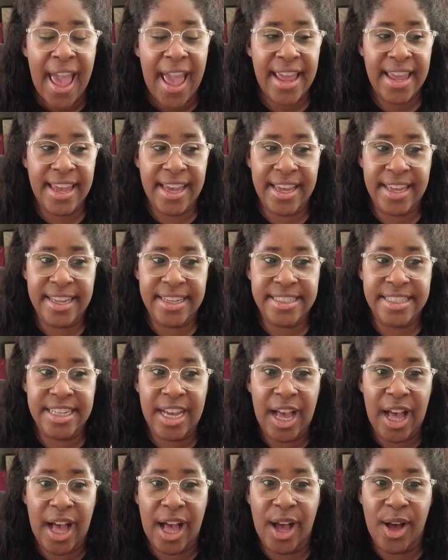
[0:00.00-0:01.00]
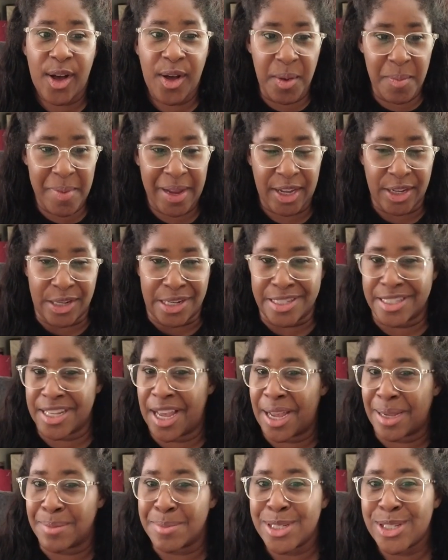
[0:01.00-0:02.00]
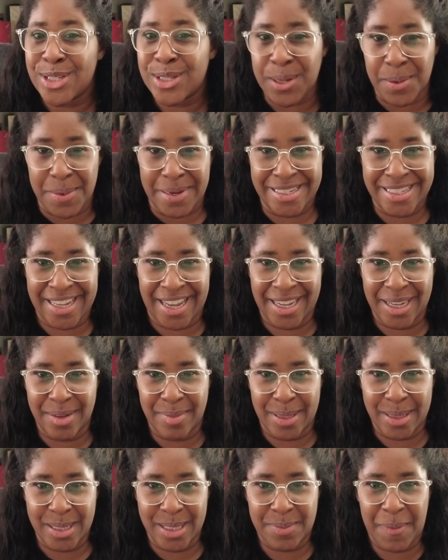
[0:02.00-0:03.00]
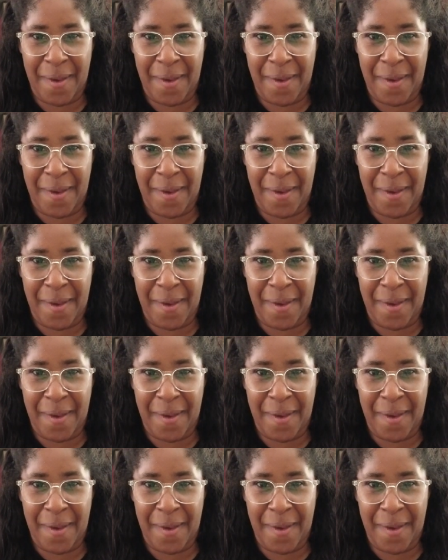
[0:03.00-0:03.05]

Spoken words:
and oh my goodness, I'm so excited about this